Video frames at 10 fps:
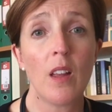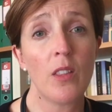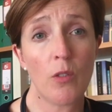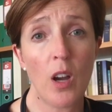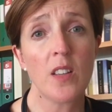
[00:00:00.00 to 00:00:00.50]

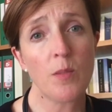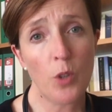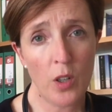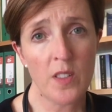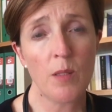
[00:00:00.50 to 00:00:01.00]
There are some
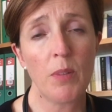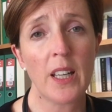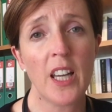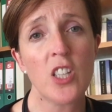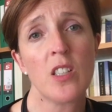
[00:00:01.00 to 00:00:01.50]
cost
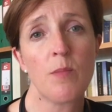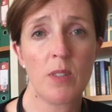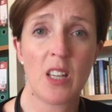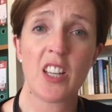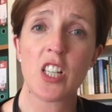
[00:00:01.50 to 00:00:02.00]
implications
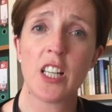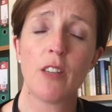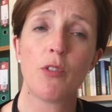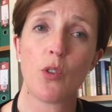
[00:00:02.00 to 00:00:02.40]
potentially if